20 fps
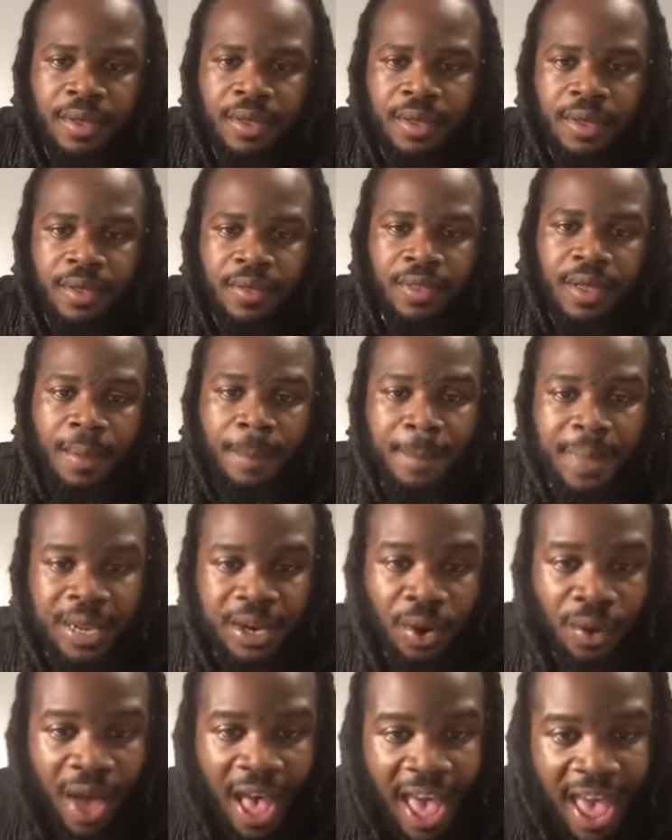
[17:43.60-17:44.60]
The
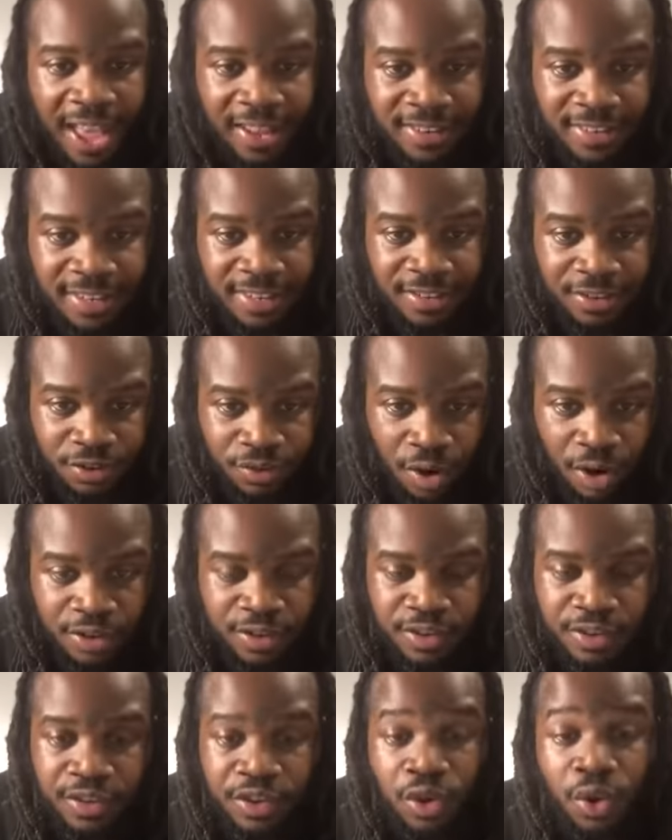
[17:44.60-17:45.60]
amino acid
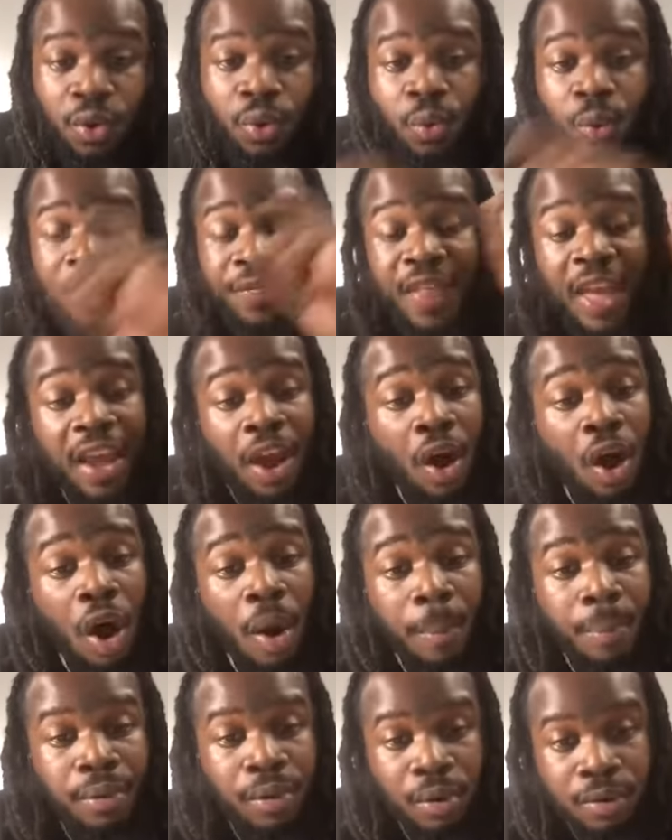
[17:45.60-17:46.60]
structures, what they call
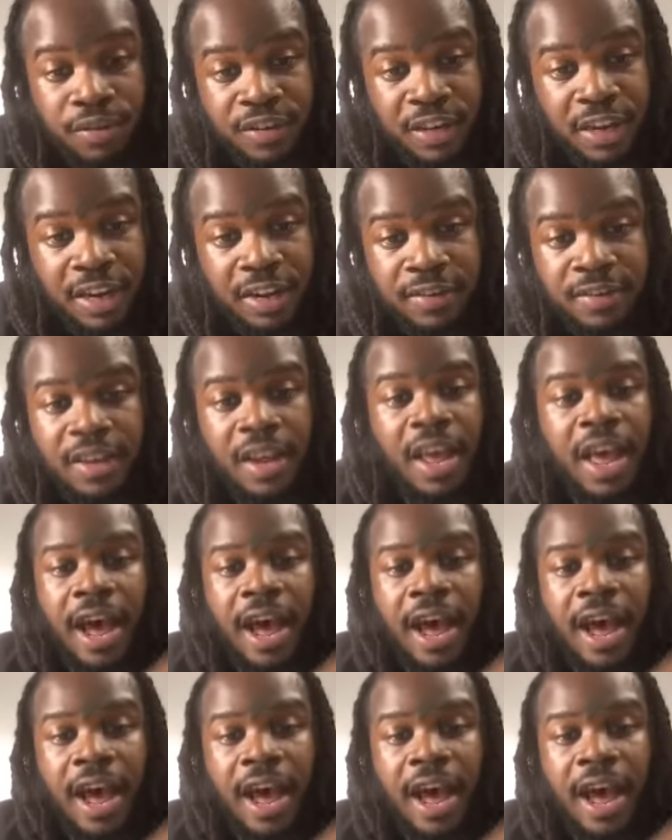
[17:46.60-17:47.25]
proteins.